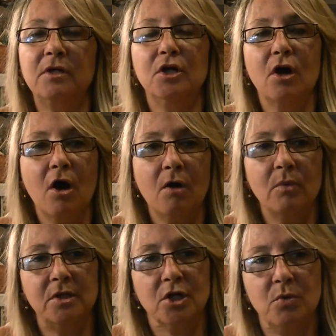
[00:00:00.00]
You know how
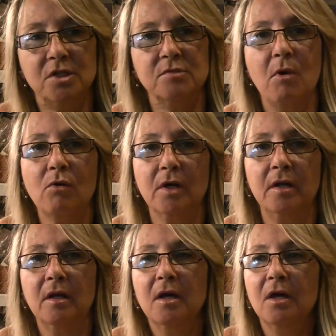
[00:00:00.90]
when you quit
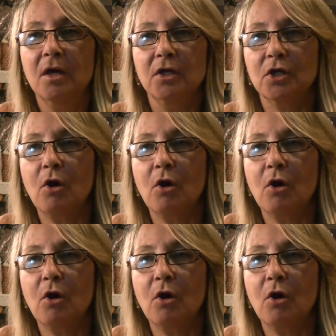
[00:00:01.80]
smoking, you